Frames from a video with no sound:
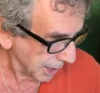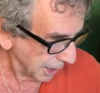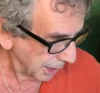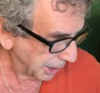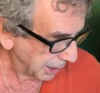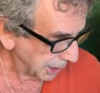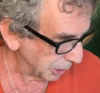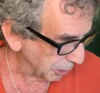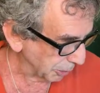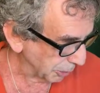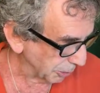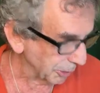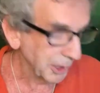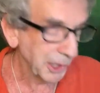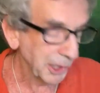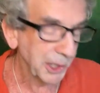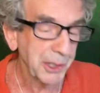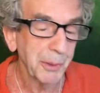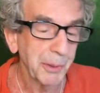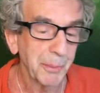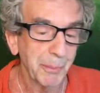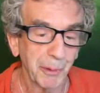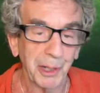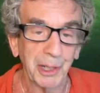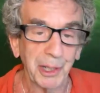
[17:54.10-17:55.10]

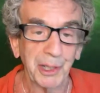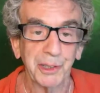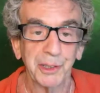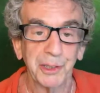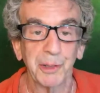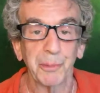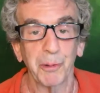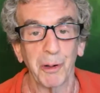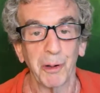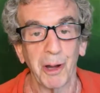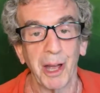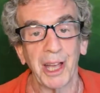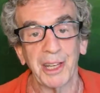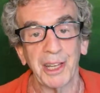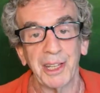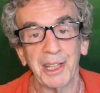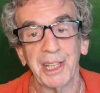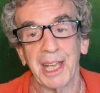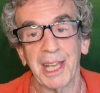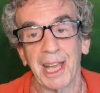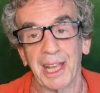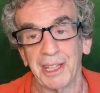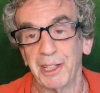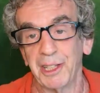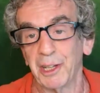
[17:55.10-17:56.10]
Uranus brings surprise
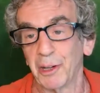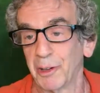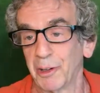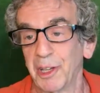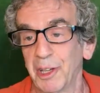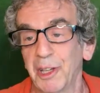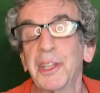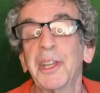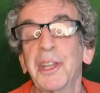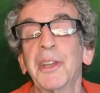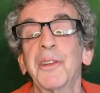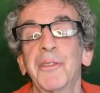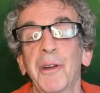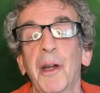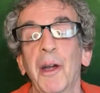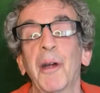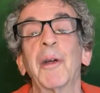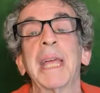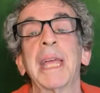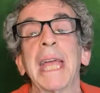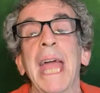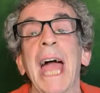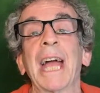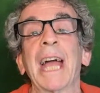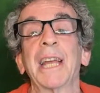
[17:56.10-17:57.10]
again. Uranus is
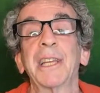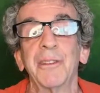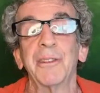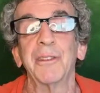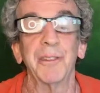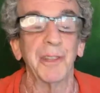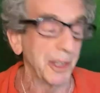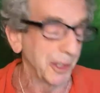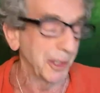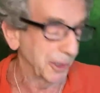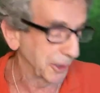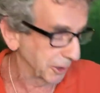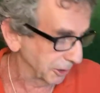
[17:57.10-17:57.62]
very active in this